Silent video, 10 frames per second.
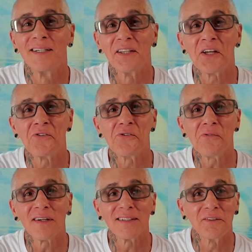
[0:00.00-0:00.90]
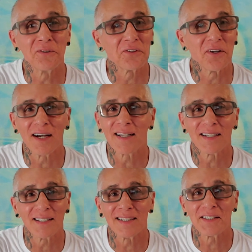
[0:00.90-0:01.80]
They do want to live with you.
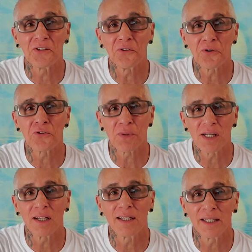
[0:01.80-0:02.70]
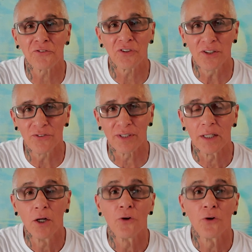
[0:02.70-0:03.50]
It's easy.